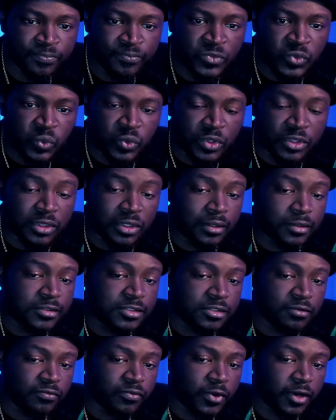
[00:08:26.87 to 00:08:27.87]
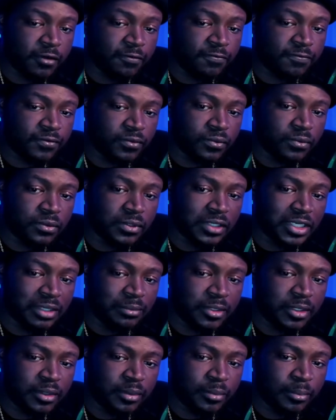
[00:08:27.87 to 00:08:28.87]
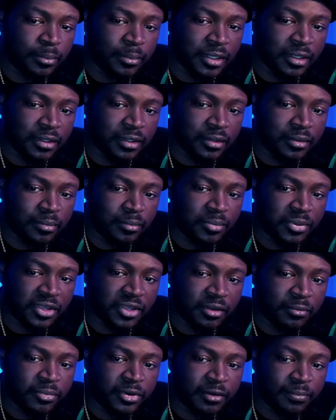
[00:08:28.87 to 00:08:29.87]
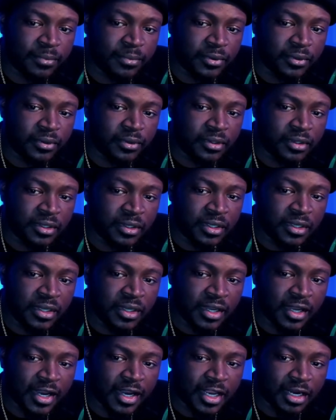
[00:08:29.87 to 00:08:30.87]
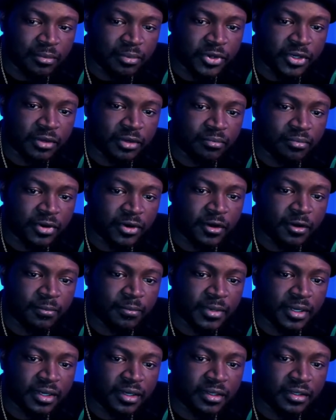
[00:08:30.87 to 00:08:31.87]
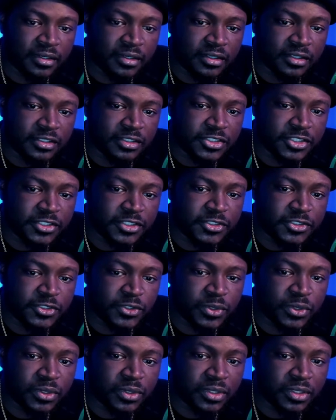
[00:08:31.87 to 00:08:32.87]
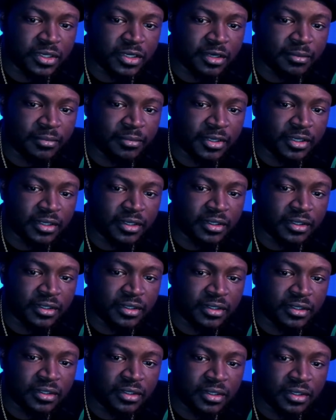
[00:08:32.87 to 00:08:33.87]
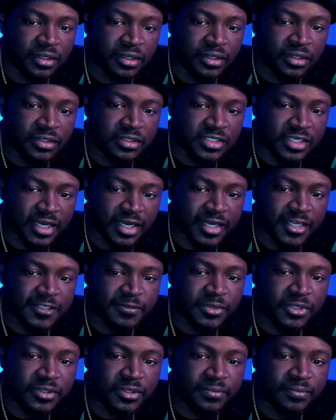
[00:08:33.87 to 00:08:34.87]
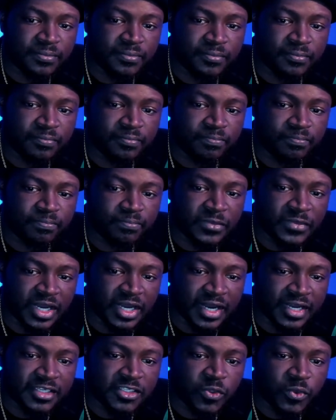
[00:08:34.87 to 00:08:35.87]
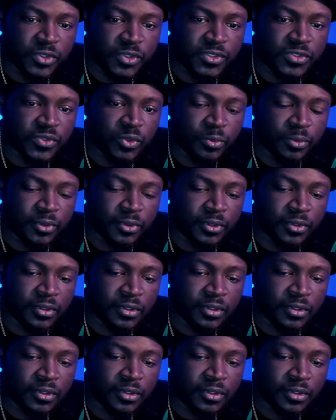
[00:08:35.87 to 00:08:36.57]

with notes of grapefruit, lemon, mint, pink pepper, Calabrian bergamot, ginger, nutmeg, jasmine, isoe super,